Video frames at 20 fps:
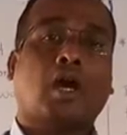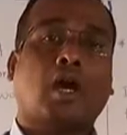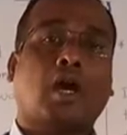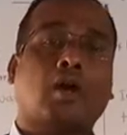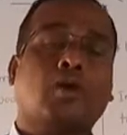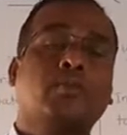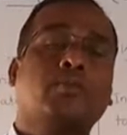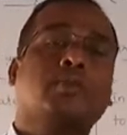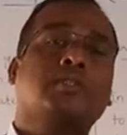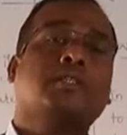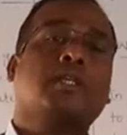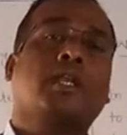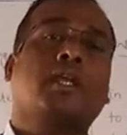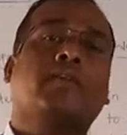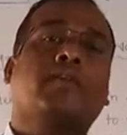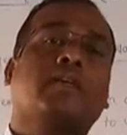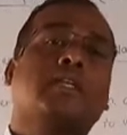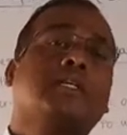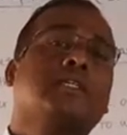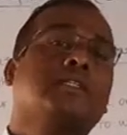how much
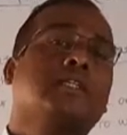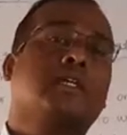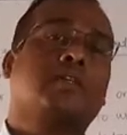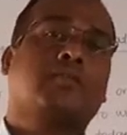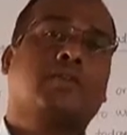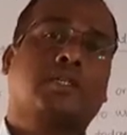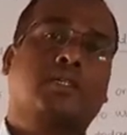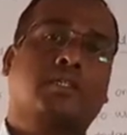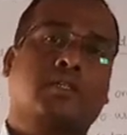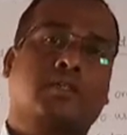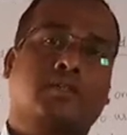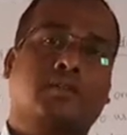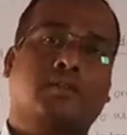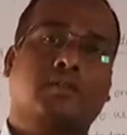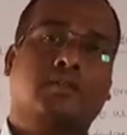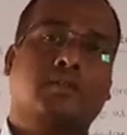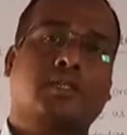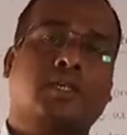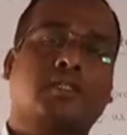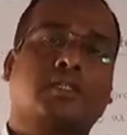level is there water,
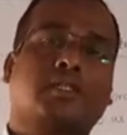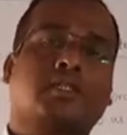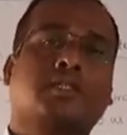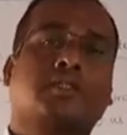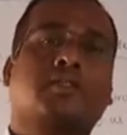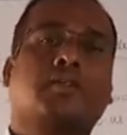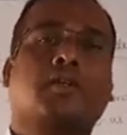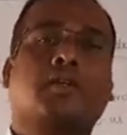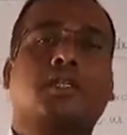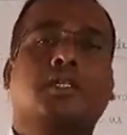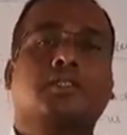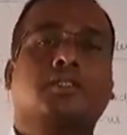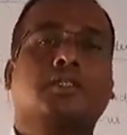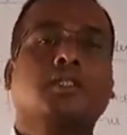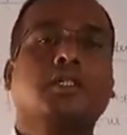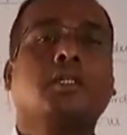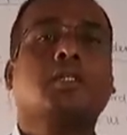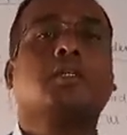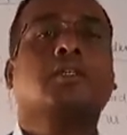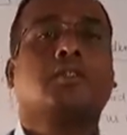that is called as
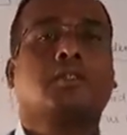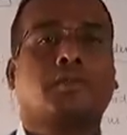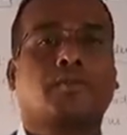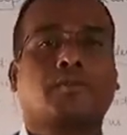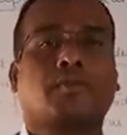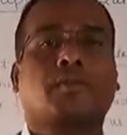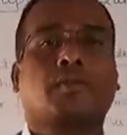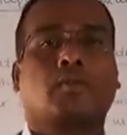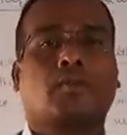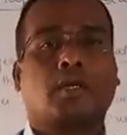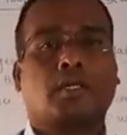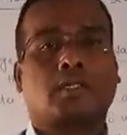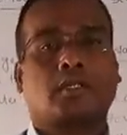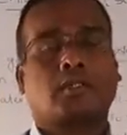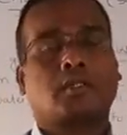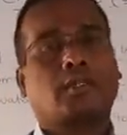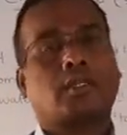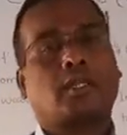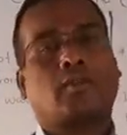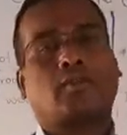a
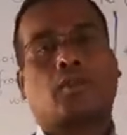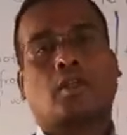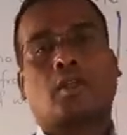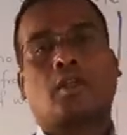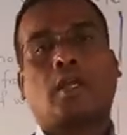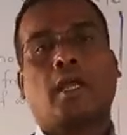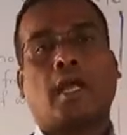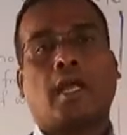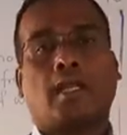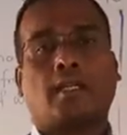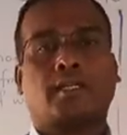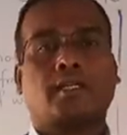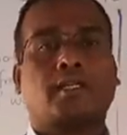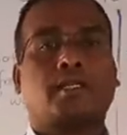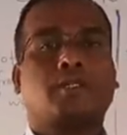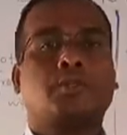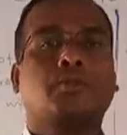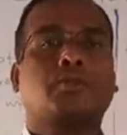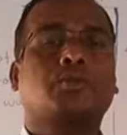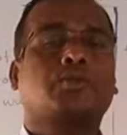water table. And
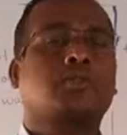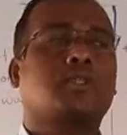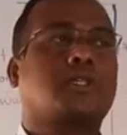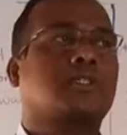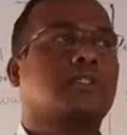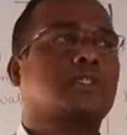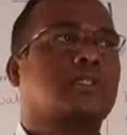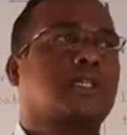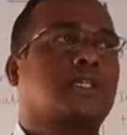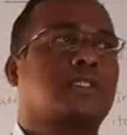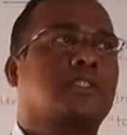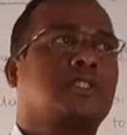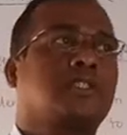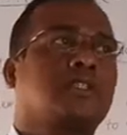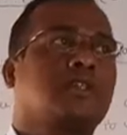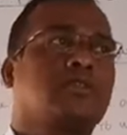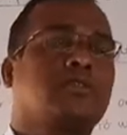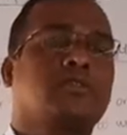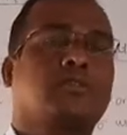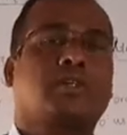due to that scarcity
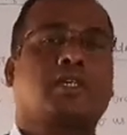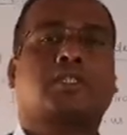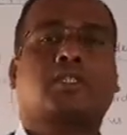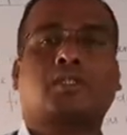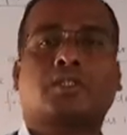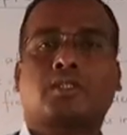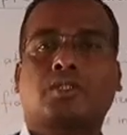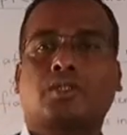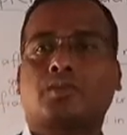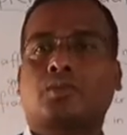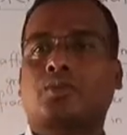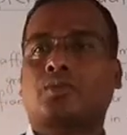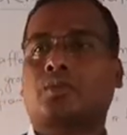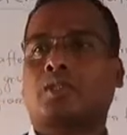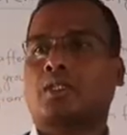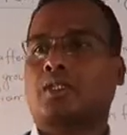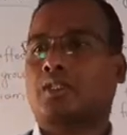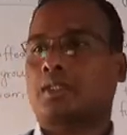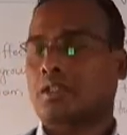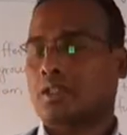of water, due to
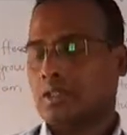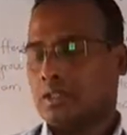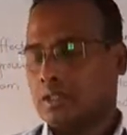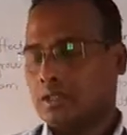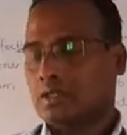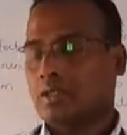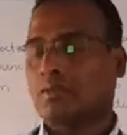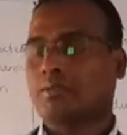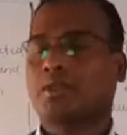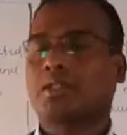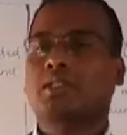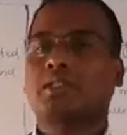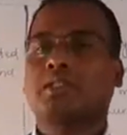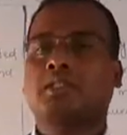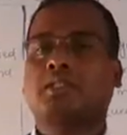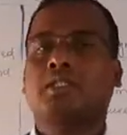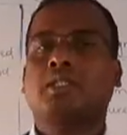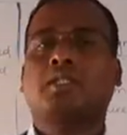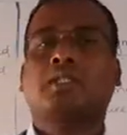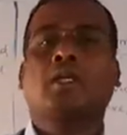that in summer
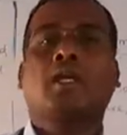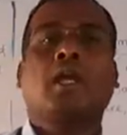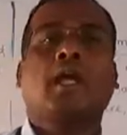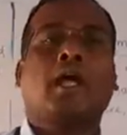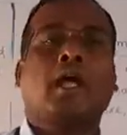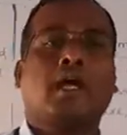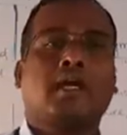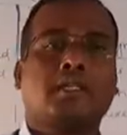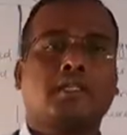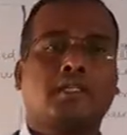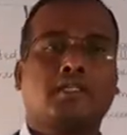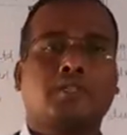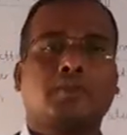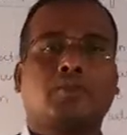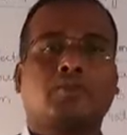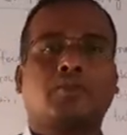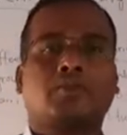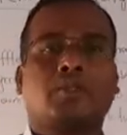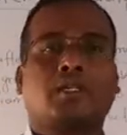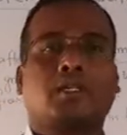season, and due
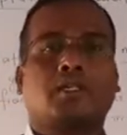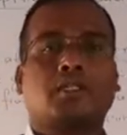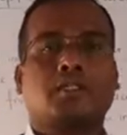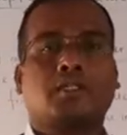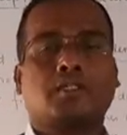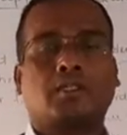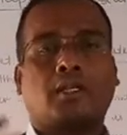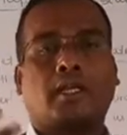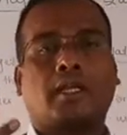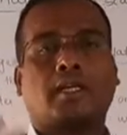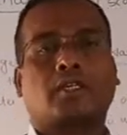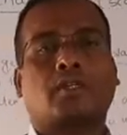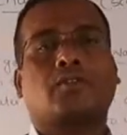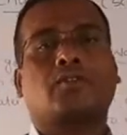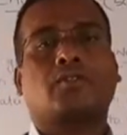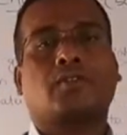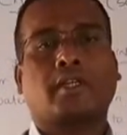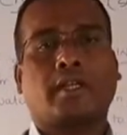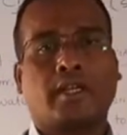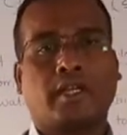to there is a lack of
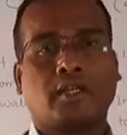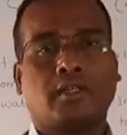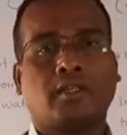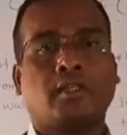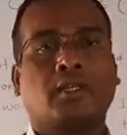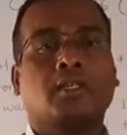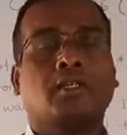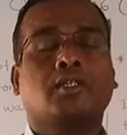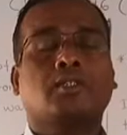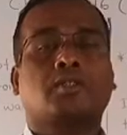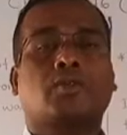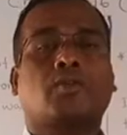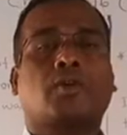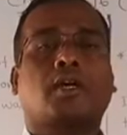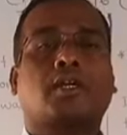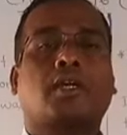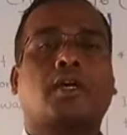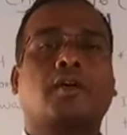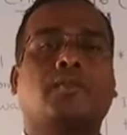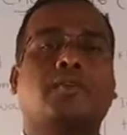rain, so what
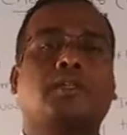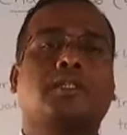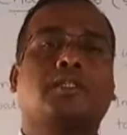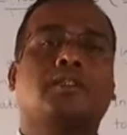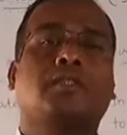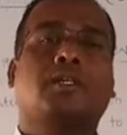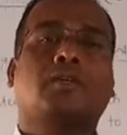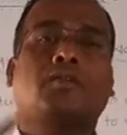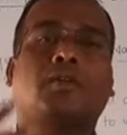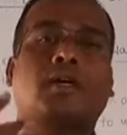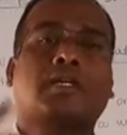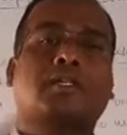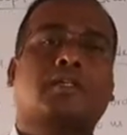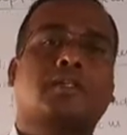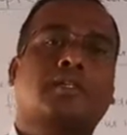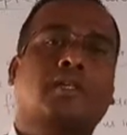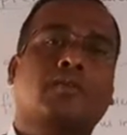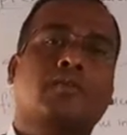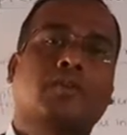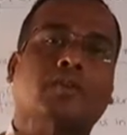happening, the water
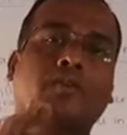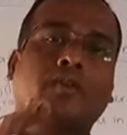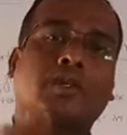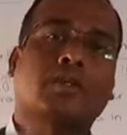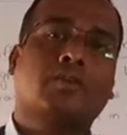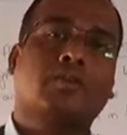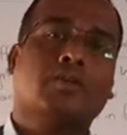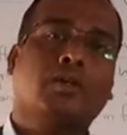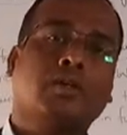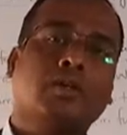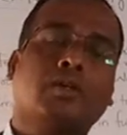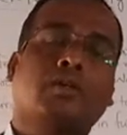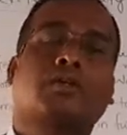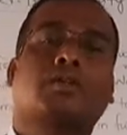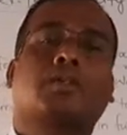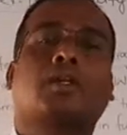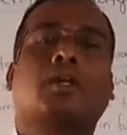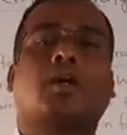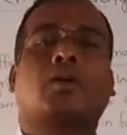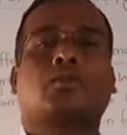table will go
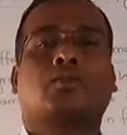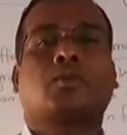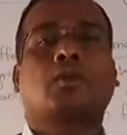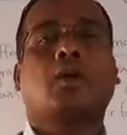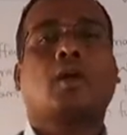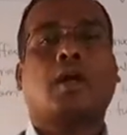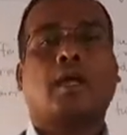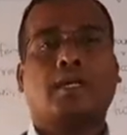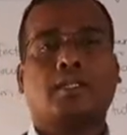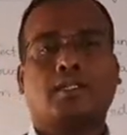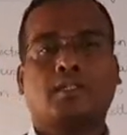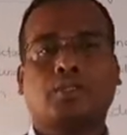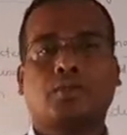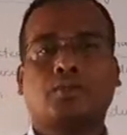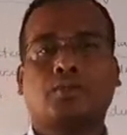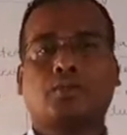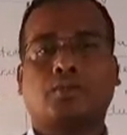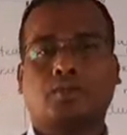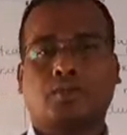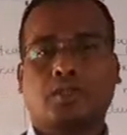down, and
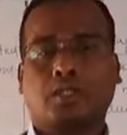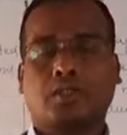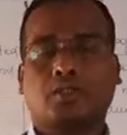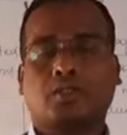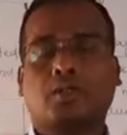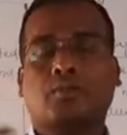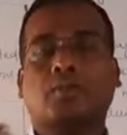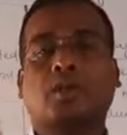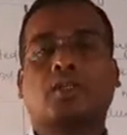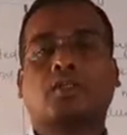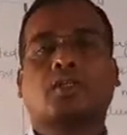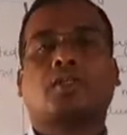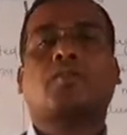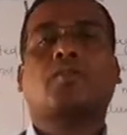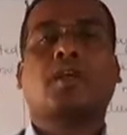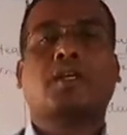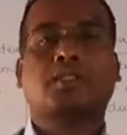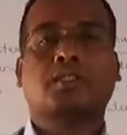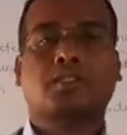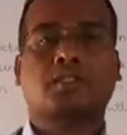due to that some other
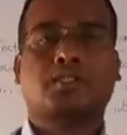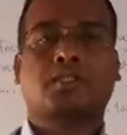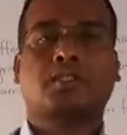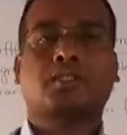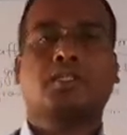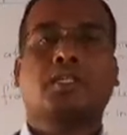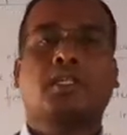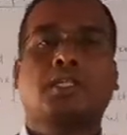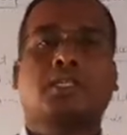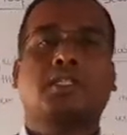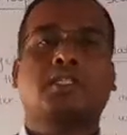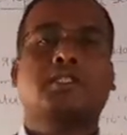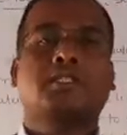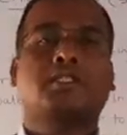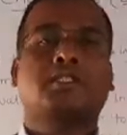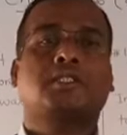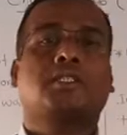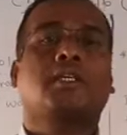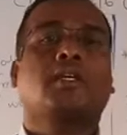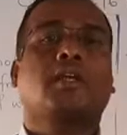factors, it
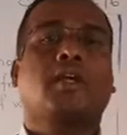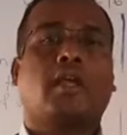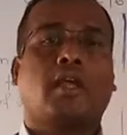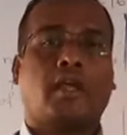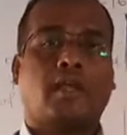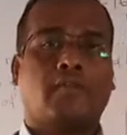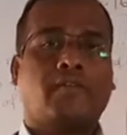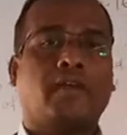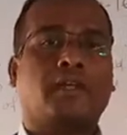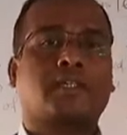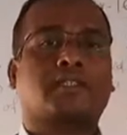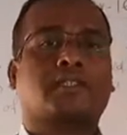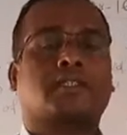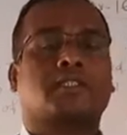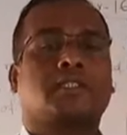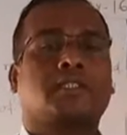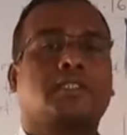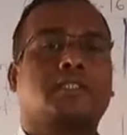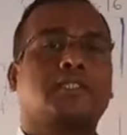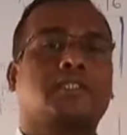is
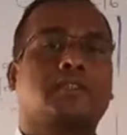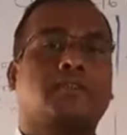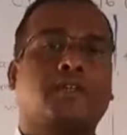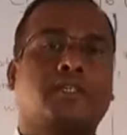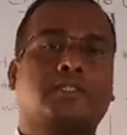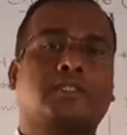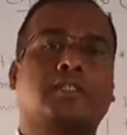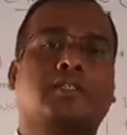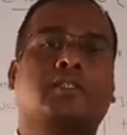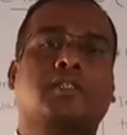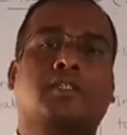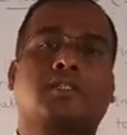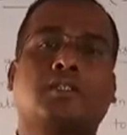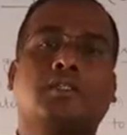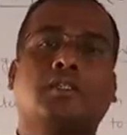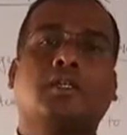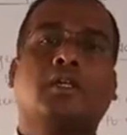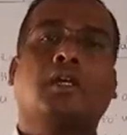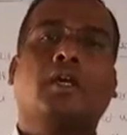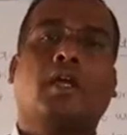facing
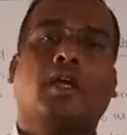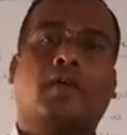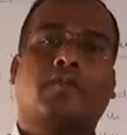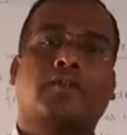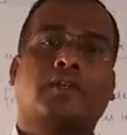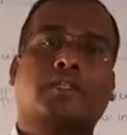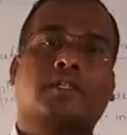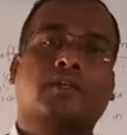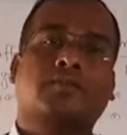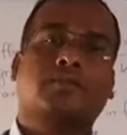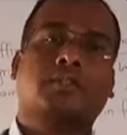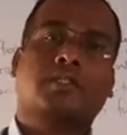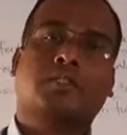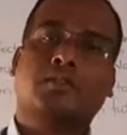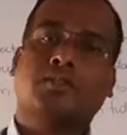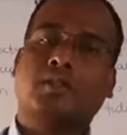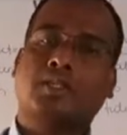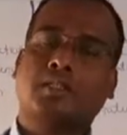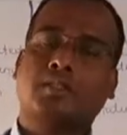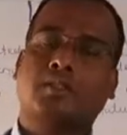that effect of that
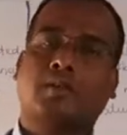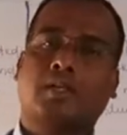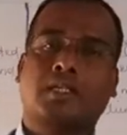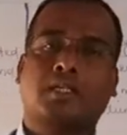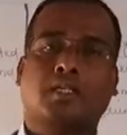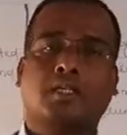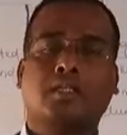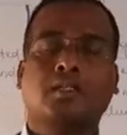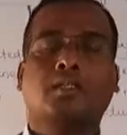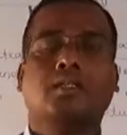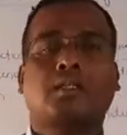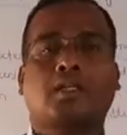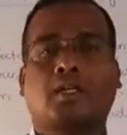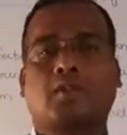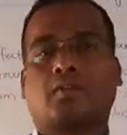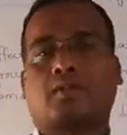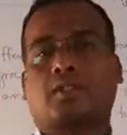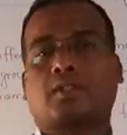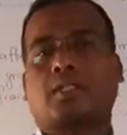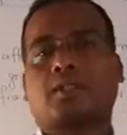water
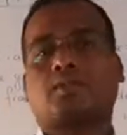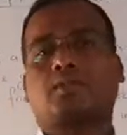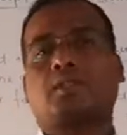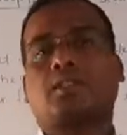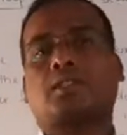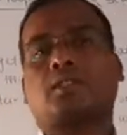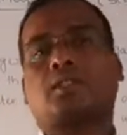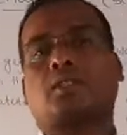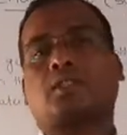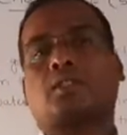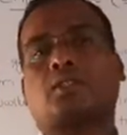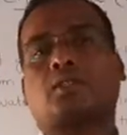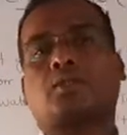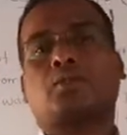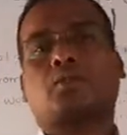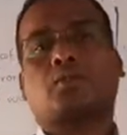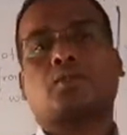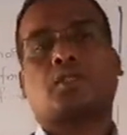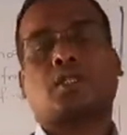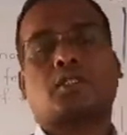table. That means that due
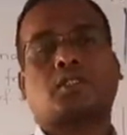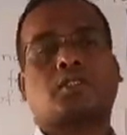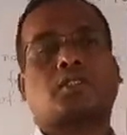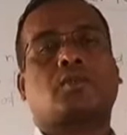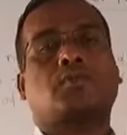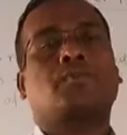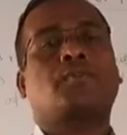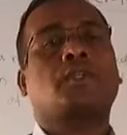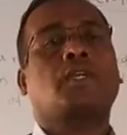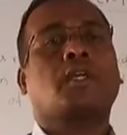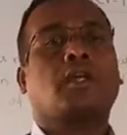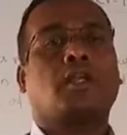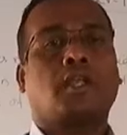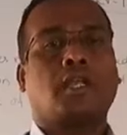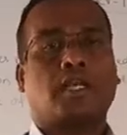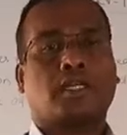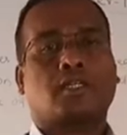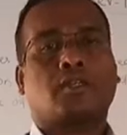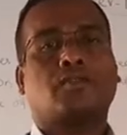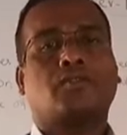to that some
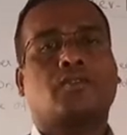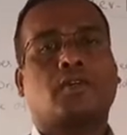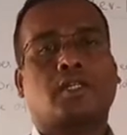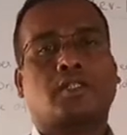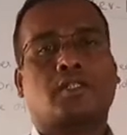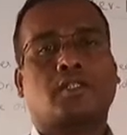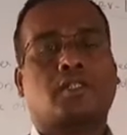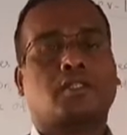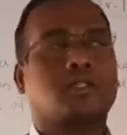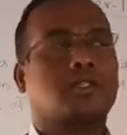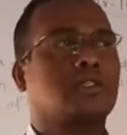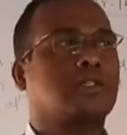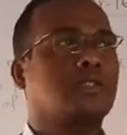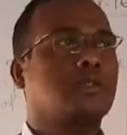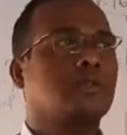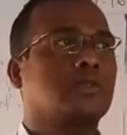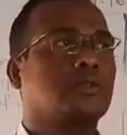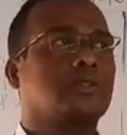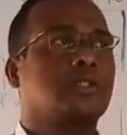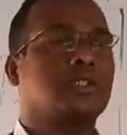lack of water or due
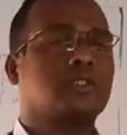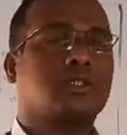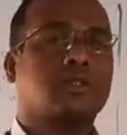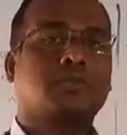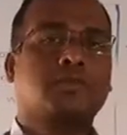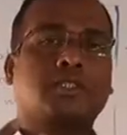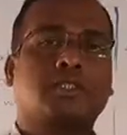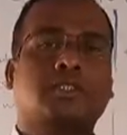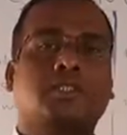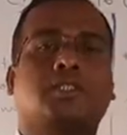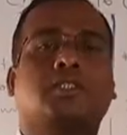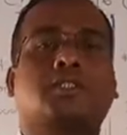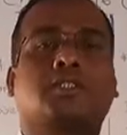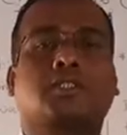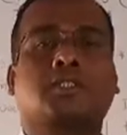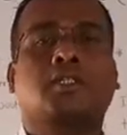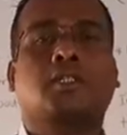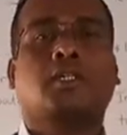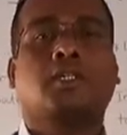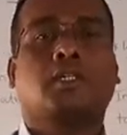to the some
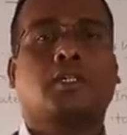regions,